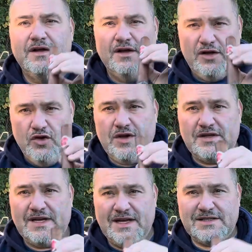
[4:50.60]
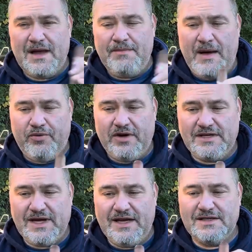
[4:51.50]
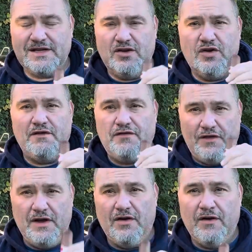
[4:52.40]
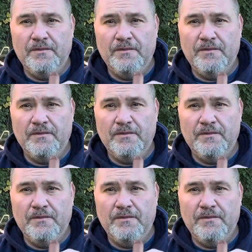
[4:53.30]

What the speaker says: you could taste that peppery taste and you could feel